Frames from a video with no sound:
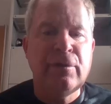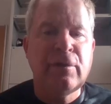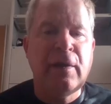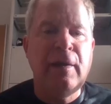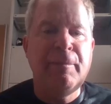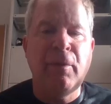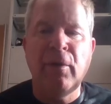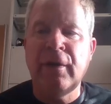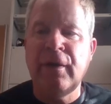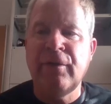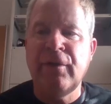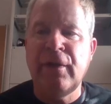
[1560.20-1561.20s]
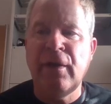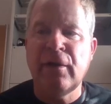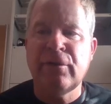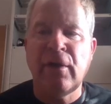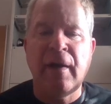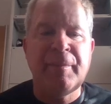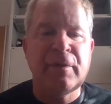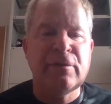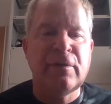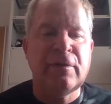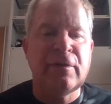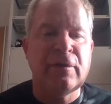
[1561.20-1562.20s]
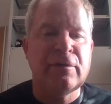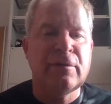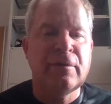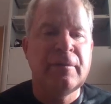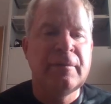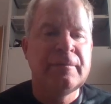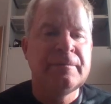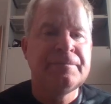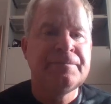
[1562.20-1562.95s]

this key point in the topic sentence.